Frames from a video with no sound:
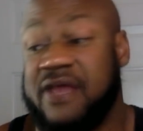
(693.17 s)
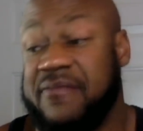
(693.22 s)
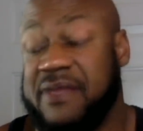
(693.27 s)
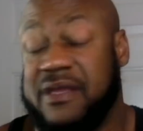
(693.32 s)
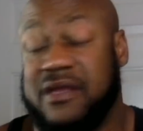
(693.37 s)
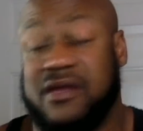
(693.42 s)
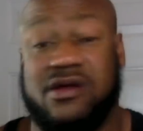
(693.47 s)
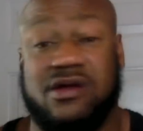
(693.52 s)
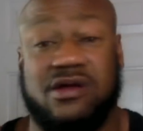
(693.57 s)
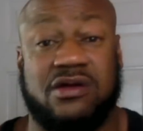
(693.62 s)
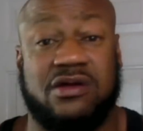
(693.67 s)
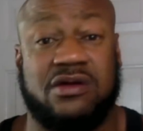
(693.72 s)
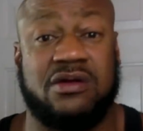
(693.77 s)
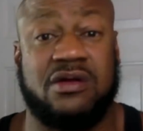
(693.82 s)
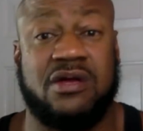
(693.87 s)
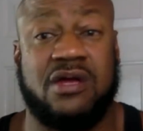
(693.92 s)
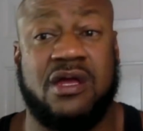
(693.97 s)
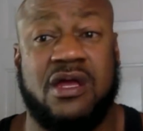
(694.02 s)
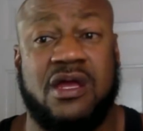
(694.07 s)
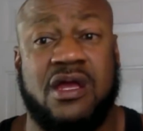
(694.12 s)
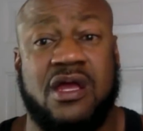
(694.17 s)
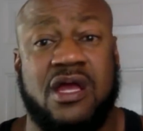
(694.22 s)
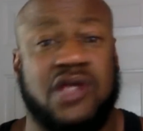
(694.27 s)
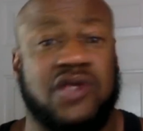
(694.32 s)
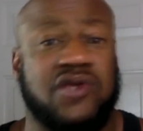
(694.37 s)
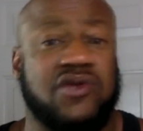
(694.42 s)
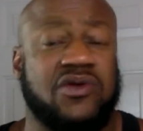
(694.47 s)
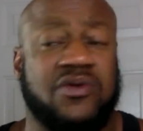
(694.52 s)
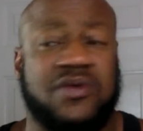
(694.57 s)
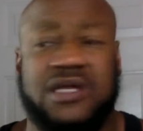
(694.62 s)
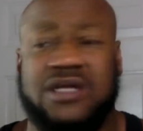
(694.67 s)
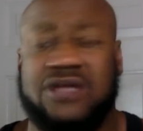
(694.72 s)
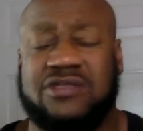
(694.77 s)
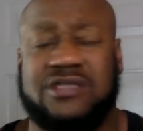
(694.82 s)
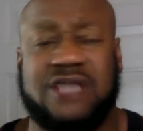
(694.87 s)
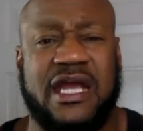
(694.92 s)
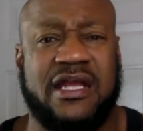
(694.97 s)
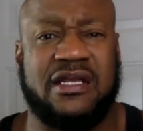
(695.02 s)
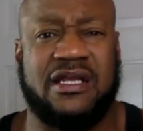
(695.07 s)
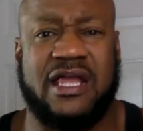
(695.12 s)
a big cooker and you don't
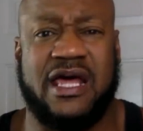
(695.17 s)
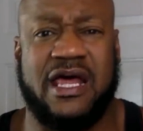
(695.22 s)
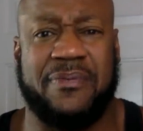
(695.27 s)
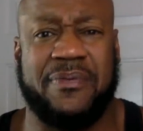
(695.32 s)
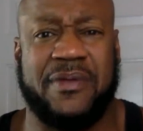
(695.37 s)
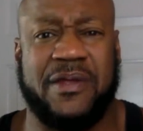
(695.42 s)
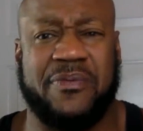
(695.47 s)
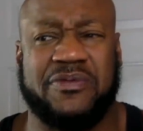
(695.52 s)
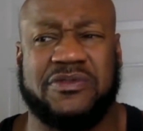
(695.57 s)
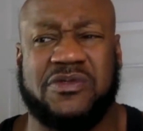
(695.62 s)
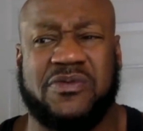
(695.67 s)
entertain a lot of people.